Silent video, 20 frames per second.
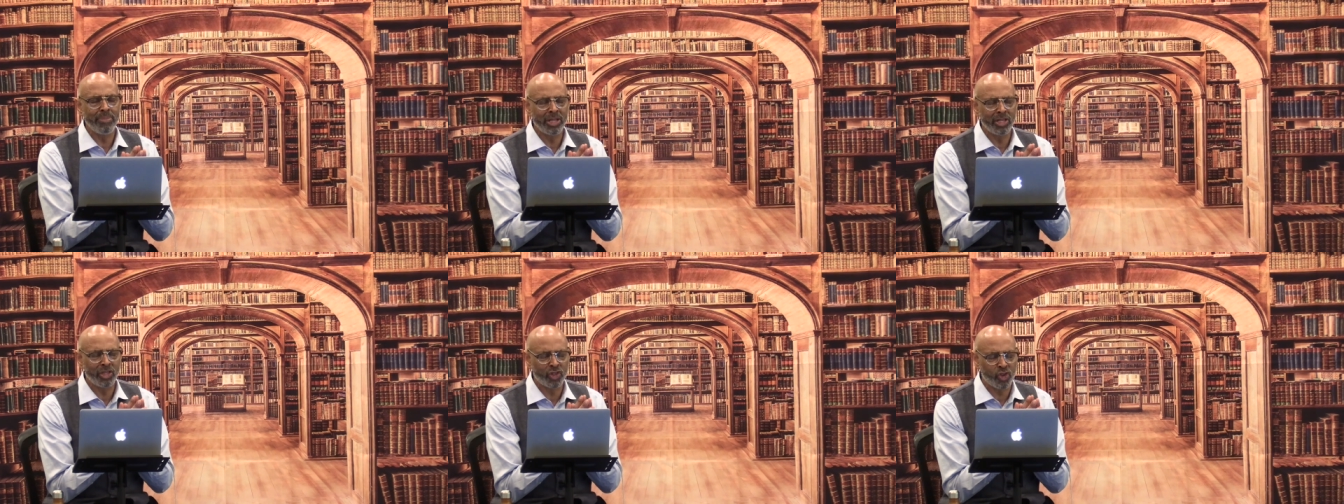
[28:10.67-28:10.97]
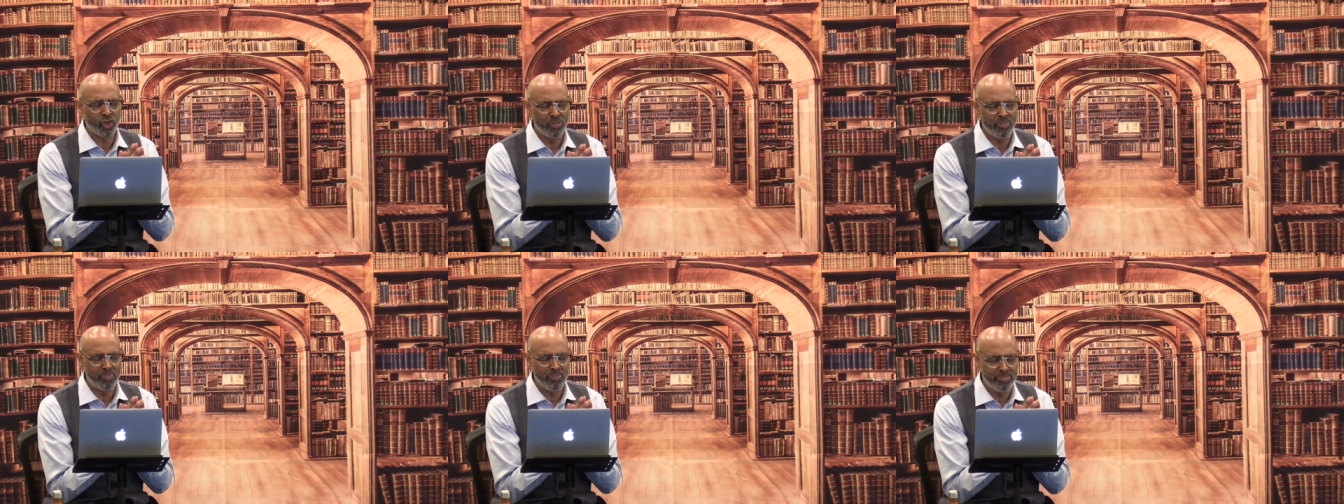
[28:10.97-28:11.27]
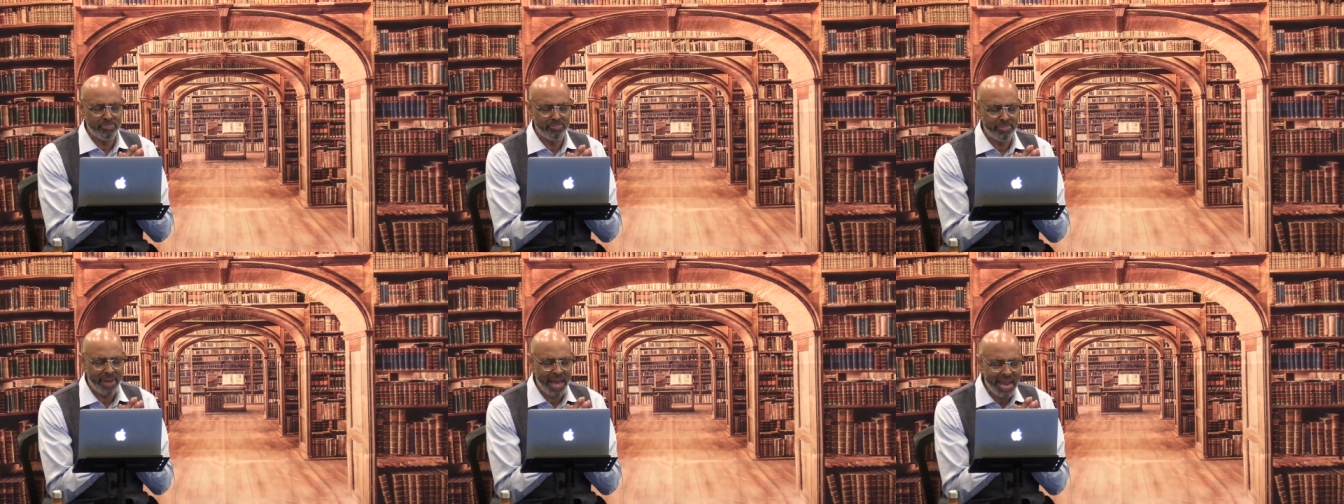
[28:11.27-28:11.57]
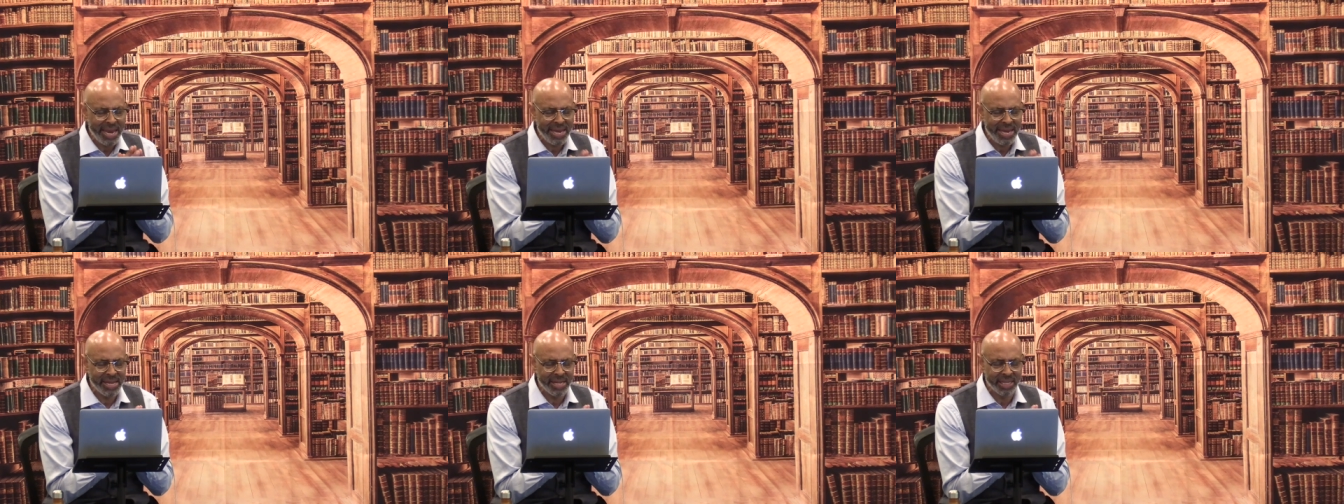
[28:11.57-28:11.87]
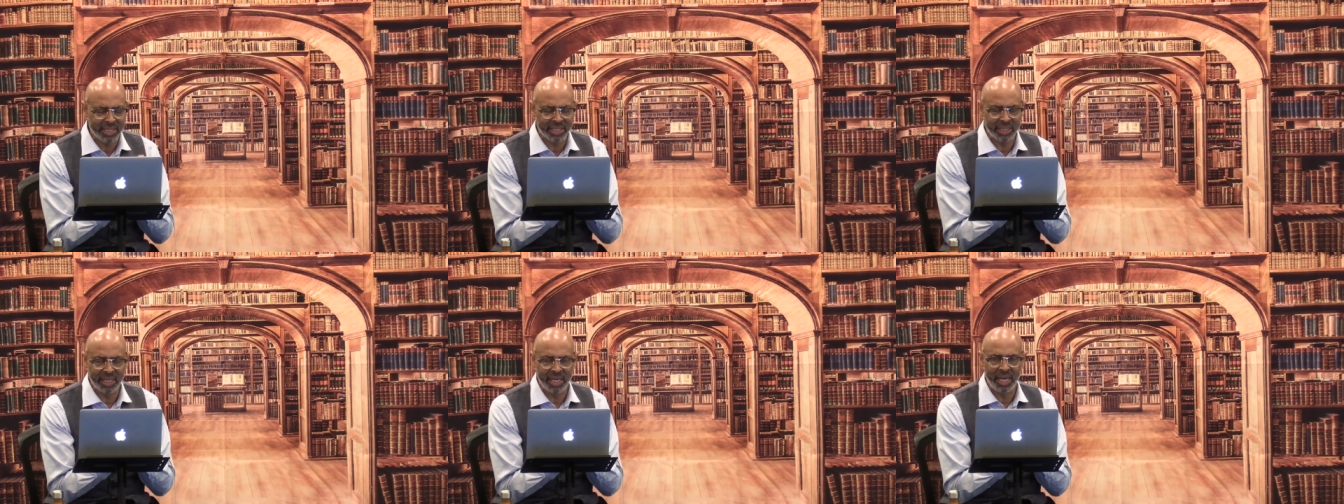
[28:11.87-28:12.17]
tremendous,
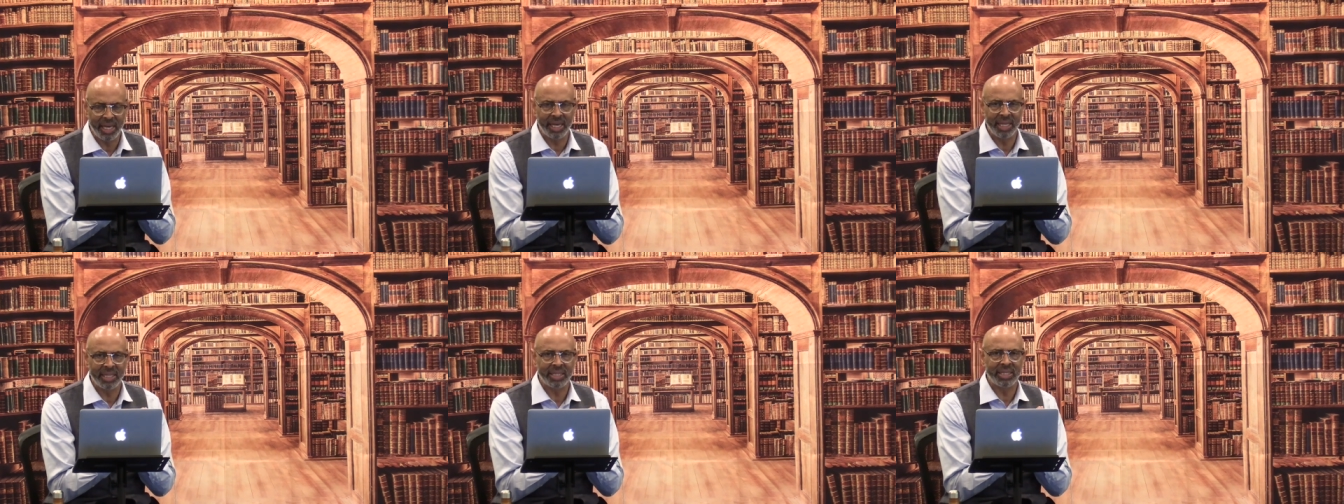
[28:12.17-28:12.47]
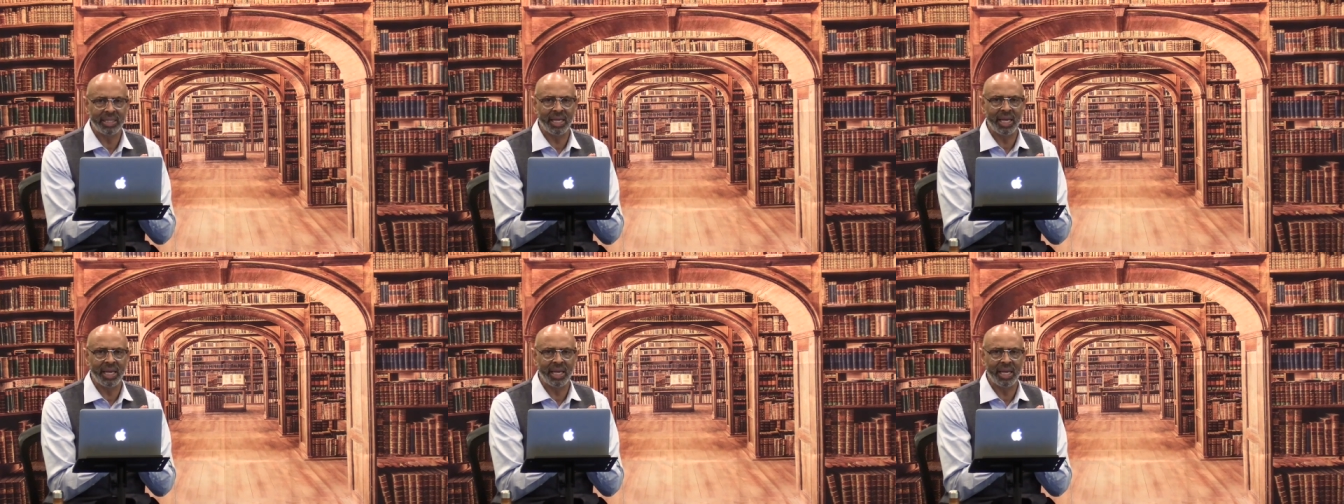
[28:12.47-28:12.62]
att-